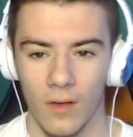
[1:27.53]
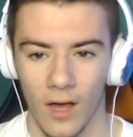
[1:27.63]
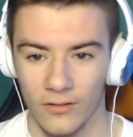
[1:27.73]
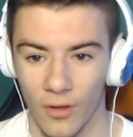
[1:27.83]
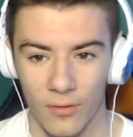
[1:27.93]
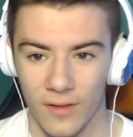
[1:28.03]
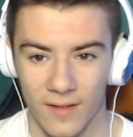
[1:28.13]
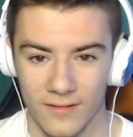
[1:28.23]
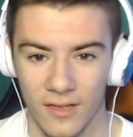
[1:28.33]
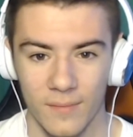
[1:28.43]
I don't think
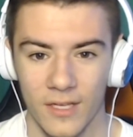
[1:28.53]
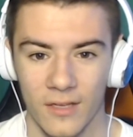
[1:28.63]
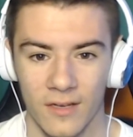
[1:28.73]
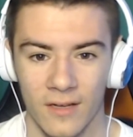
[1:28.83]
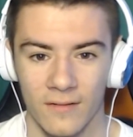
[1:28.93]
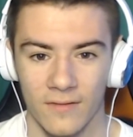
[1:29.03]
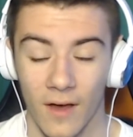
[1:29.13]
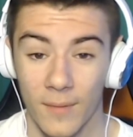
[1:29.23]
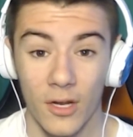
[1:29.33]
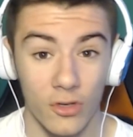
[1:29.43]
that's going to be good enough.
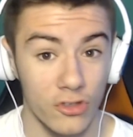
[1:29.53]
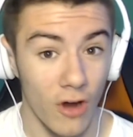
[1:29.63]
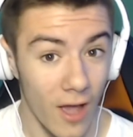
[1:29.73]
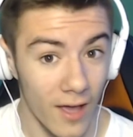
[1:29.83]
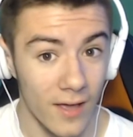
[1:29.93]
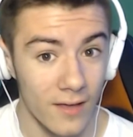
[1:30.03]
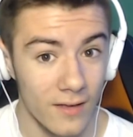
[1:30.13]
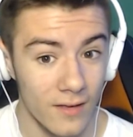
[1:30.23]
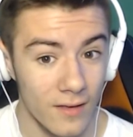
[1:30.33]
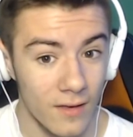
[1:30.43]
I mean, I'll try it,
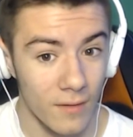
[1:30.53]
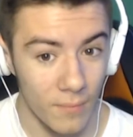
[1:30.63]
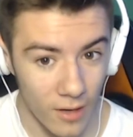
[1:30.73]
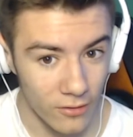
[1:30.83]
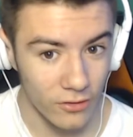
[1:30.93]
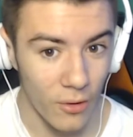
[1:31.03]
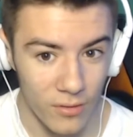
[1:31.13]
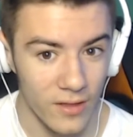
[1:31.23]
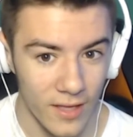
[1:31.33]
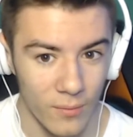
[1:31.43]
but I don't
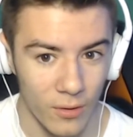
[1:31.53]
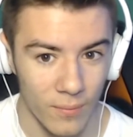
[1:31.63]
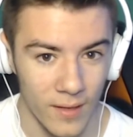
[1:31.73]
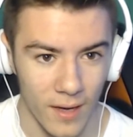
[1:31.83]
think it will be.